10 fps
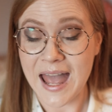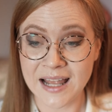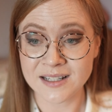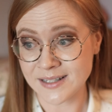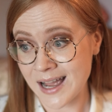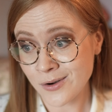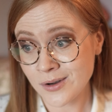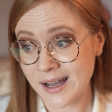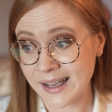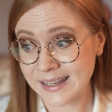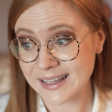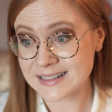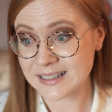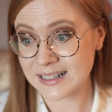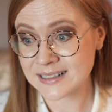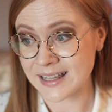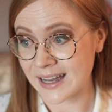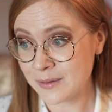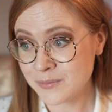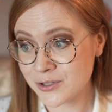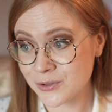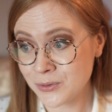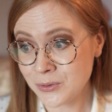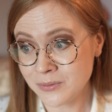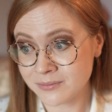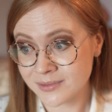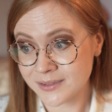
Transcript: And now I guess it's time to,